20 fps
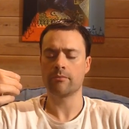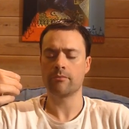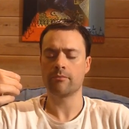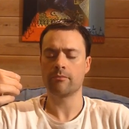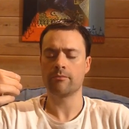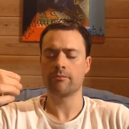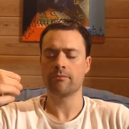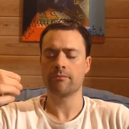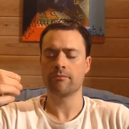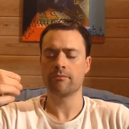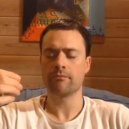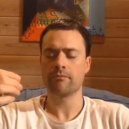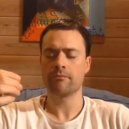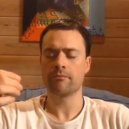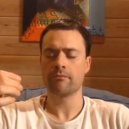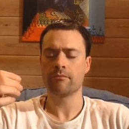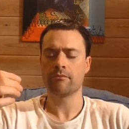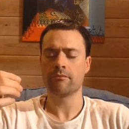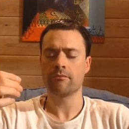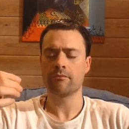
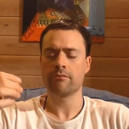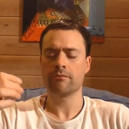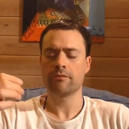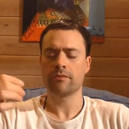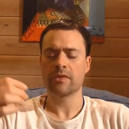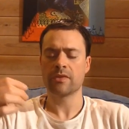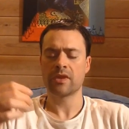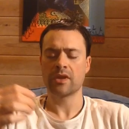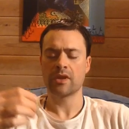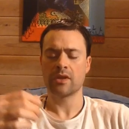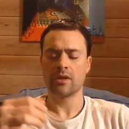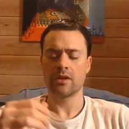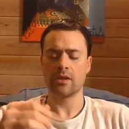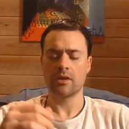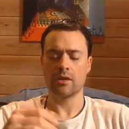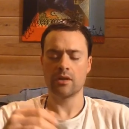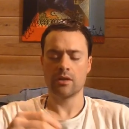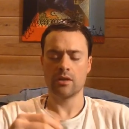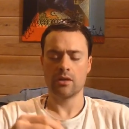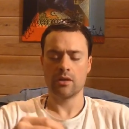(no one is talking)